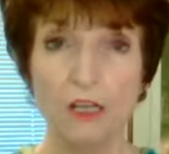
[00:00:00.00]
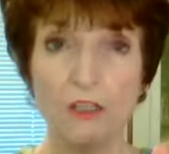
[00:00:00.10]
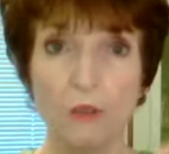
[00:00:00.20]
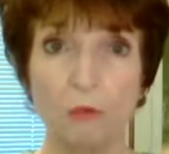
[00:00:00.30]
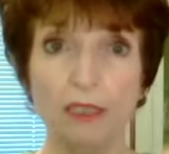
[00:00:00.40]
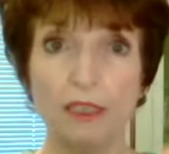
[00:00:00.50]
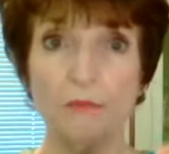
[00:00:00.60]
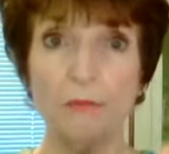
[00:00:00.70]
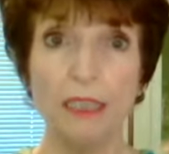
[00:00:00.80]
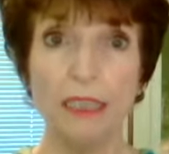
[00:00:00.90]
so we
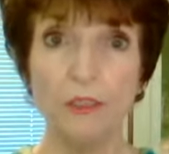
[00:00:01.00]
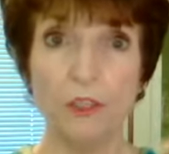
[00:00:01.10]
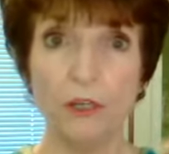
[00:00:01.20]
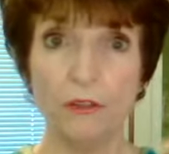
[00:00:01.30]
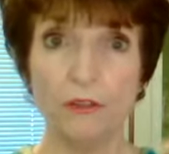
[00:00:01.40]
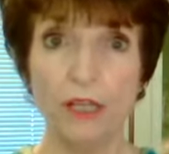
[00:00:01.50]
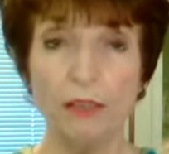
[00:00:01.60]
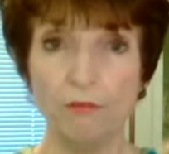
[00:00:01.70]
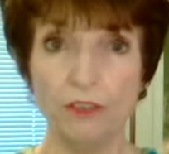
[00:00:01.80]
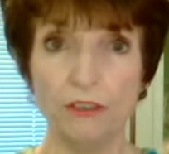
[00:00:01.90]
can meet each other
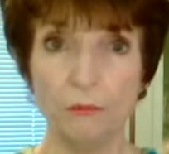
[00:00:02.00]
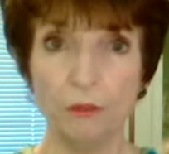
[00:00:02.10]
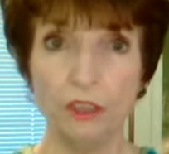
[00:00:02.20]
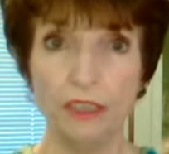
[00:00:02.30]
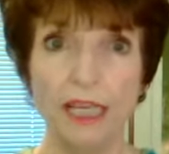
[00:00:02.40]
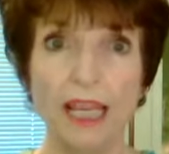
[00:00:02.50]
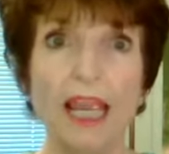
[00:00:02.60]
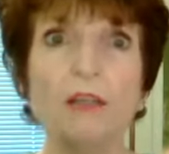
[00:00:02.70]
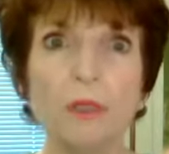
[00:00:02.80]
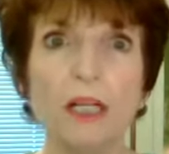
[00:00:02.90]
at victimhood
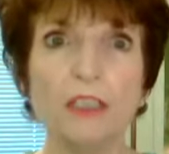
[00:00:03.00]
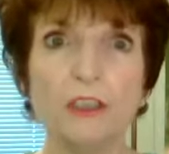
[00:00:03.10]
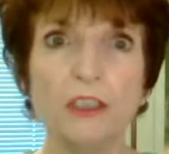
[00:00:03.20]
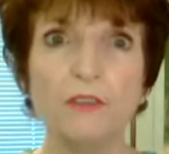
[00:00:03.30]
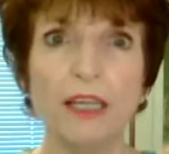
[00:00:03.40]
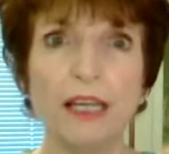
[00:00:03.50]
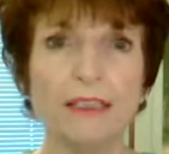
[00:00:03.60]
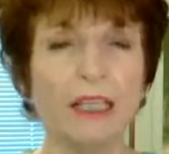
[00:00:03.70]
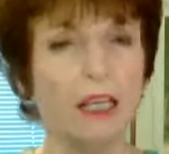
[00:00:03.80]
and relish in that.